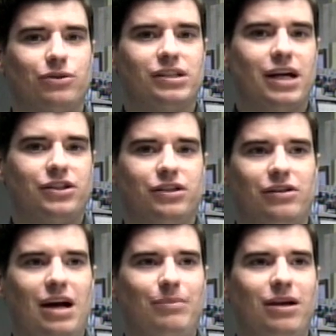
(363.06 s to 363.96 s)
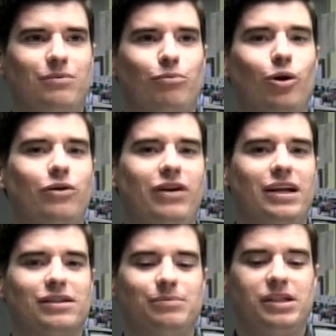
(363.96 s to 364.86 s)
section. So that may
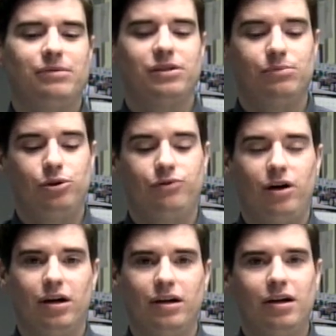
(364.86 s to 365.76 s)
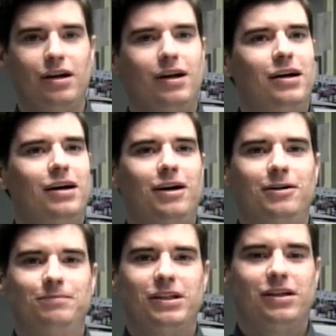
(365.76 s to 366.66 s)
motivate some teams to move on.
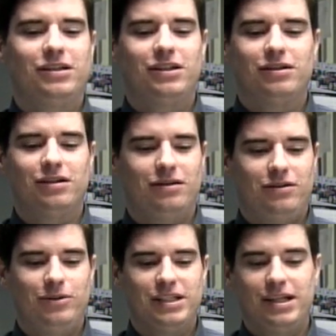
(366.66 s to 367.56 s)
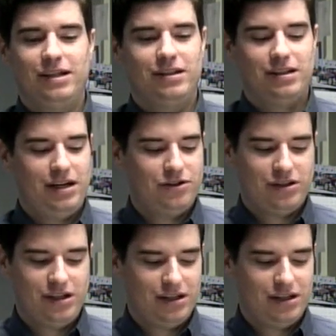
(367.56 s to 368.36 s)
It's just, once again, just an interesting